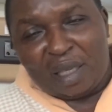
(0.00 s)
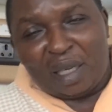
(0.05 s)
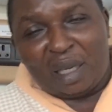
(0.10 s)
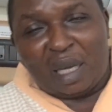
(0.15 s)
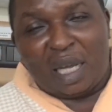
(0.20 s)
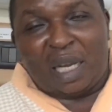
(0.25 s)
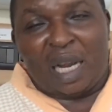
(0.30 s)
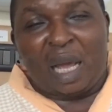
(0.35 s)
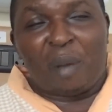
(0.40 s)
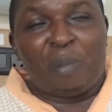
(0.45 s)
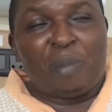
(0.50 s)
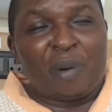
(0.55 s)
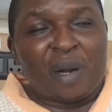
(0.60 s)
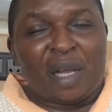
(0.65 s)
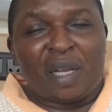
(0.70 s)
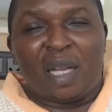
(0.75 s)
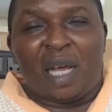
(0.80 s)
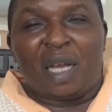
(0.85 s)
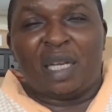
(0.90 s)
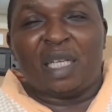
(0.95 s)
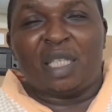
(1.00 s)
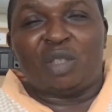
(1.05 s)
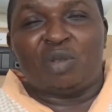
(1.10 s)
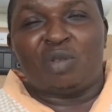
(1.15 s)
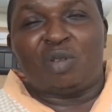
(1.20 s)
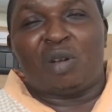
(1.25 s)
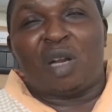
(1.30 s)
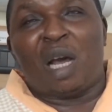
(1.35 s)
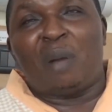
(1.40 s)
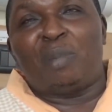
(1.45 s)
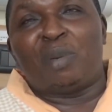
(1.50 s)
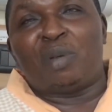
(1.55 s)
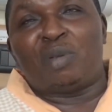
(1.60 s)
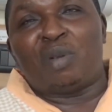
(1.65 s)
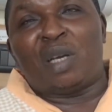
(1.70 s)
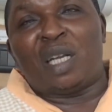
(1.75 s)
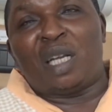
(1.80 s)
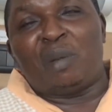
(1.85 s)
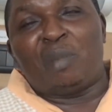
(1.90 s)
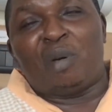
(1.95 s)
And I pray that this should not happen
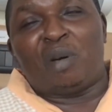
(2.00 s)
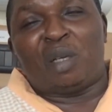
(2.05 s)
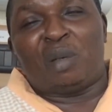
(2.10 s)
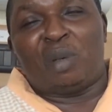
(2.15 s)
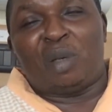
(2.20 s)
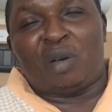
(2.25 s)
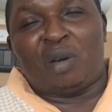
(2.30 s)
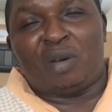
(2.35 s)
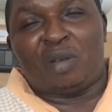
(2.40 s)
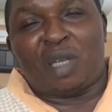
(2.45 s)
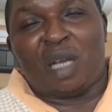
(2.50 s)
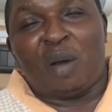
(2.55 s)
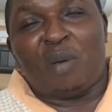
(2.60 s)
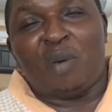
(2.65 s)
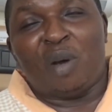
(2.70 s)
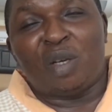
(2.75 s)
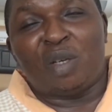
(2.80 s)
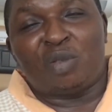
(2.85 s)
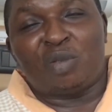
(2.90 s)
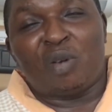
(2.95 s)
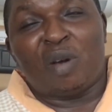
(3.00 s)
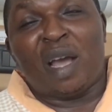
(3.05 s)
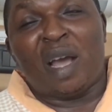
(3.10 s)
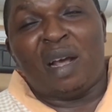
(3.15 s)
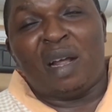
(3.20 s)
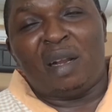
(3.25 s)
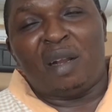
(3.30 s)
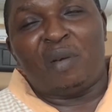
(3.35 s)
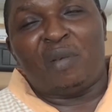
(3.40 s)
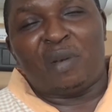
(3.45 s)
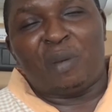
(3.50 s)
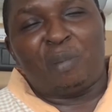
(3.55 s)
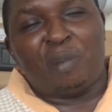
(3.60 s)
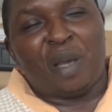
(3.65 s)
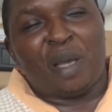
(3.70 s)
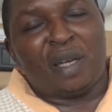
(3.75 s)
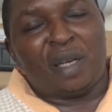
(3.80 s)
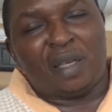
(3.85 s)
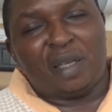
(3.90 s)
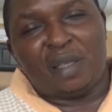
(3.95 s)
to anybody, because I went through hell of a
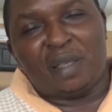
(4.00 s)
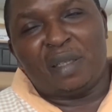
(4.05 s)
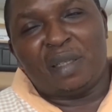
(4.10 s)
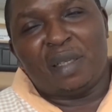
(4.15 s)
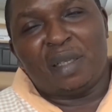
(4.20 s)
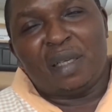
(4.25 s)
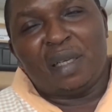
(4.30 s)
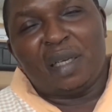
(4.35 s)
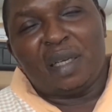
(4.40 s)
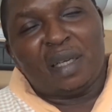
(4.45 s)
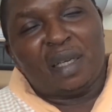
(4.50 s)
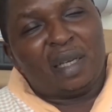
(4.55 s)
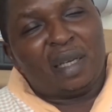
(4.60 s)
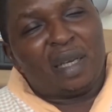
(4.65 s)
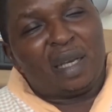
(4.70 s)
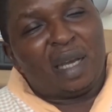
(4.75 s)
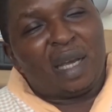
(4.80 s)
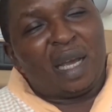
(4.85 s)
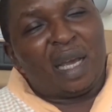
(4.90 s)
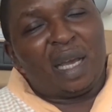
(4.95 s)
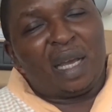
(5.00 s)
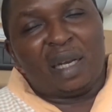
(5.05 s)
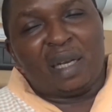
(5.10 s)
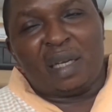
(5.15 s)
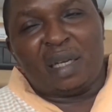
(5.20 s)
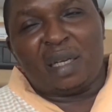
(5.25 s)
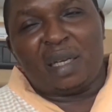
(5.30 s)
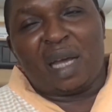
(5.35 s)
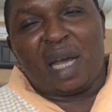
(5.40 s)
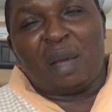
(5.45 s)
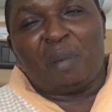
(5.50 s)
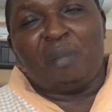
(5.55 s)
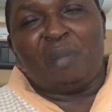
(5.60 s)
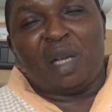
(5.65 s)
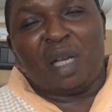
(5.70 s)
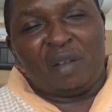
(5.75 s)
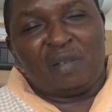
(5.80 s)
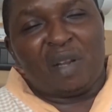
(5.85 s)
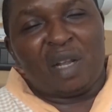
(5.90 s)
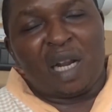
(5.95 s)
pain. And I
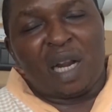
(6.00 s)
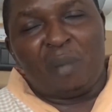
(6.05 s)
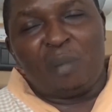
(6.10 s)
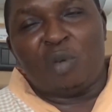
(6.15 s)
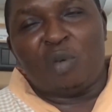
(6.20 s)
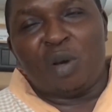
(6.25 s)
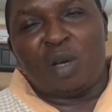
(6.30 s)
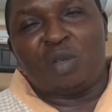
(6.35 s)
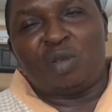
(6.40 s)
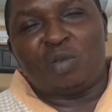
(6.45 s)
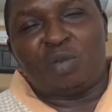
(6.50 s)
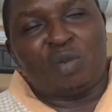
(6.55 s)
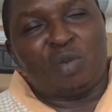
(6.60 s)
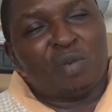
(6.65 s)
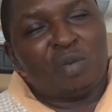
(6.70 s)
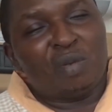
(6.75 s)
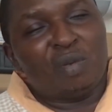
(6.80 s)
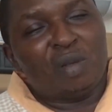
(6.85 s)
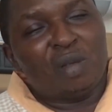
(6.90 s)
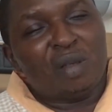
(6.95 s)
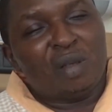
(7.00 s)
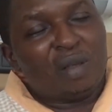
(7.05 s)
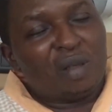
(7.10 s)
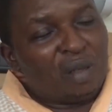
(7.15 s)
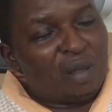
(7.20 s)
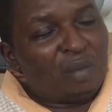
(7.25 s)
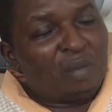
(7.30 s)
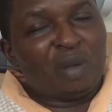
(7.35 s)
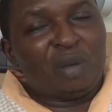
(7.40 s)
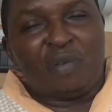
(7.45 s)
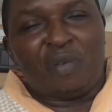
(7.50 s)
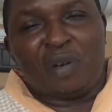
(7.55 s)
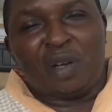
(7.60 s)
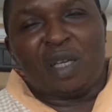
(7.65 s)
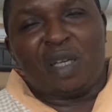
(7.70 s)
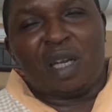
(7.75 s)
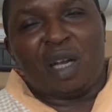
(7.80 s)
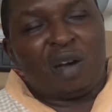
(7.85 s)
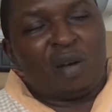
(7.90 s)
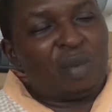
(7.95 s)
believe that I'm going to be
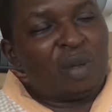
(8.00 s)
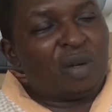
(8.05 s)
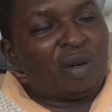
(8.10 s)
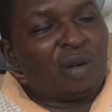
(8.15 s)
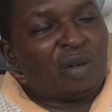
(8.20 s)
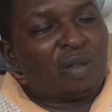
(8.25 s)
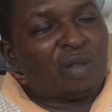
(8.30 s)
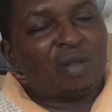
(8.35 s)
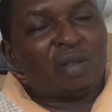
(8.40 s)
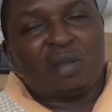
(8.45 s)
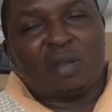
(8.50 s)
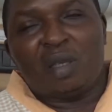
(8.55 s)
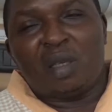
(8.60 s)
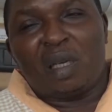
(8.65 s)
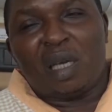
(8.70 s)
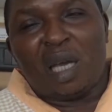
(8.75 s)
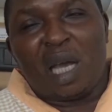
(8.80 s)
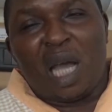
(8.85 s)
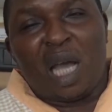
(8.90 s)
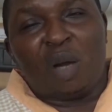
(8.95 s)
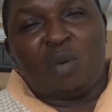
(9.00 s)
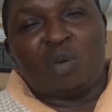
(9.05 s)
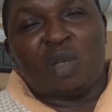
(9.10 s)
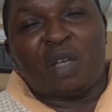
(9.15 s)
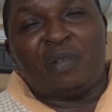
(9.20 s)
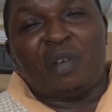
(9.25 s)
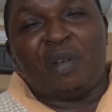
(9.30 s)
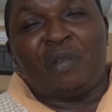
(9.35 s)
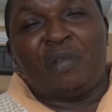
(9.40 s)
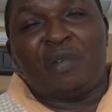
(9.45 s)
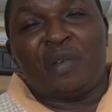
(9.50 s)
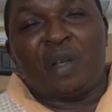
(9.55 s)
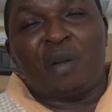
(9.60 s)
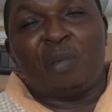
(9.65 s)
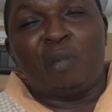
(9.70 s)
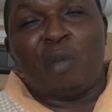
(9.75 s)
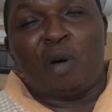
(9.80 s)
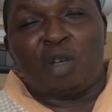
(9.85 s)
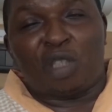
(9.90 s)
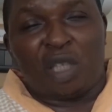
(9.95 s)
free now, because I could even feel
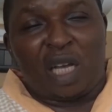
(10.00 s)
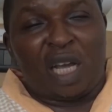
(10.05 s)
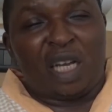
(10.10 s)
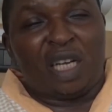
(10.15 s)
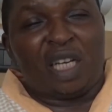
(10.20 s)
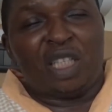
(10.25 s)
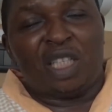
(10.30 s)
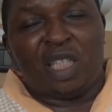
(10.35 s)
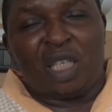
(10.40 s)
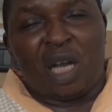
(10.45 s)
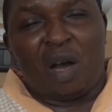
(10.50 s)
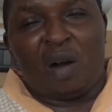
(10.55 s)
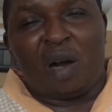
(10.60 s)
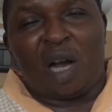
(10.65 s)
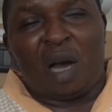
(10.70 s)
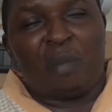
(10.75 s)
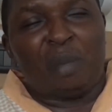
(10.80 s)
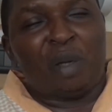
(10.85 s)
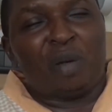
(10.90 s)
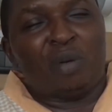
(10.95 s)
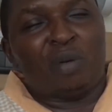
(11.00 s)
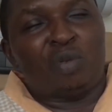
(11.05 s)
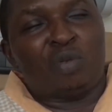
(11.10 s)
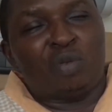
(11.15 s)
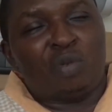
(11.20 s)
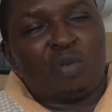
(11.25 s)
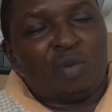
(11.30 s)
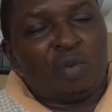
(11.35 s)
much energy now coming onto